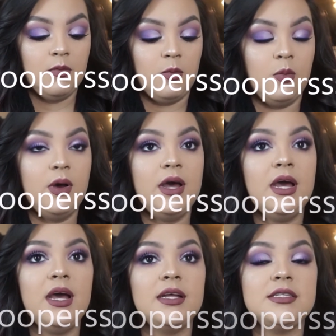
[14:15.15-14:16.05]
What?
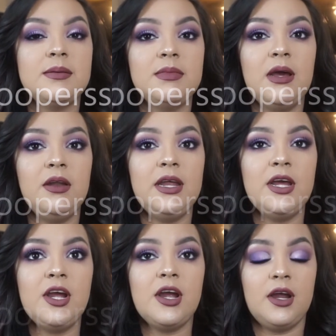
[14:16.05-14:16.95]
I'm down
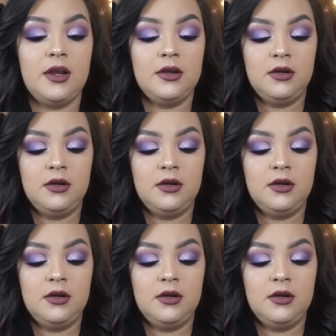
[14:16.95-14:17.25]
here.